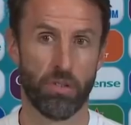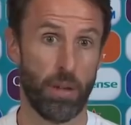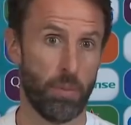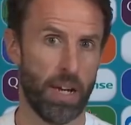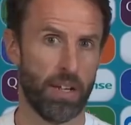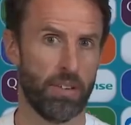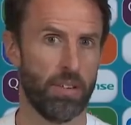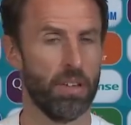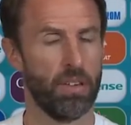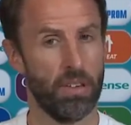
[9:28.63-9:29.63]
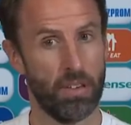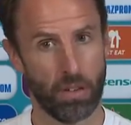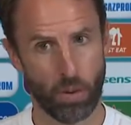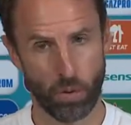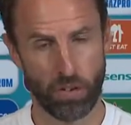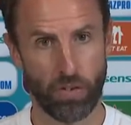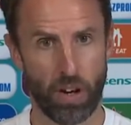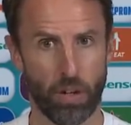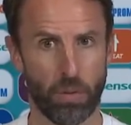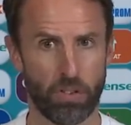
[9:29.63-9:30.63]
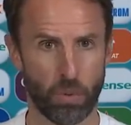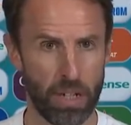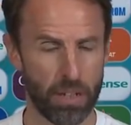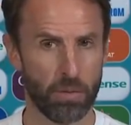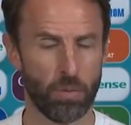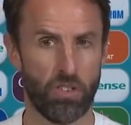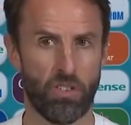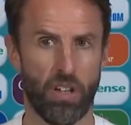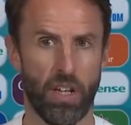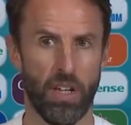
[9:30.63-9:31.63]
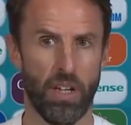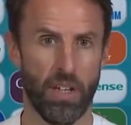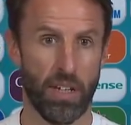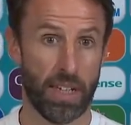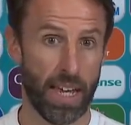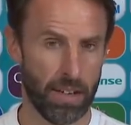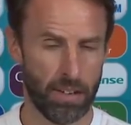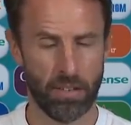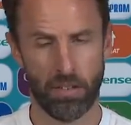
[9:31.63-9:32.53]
Then we had the quarterfinal with Sweden, which, again,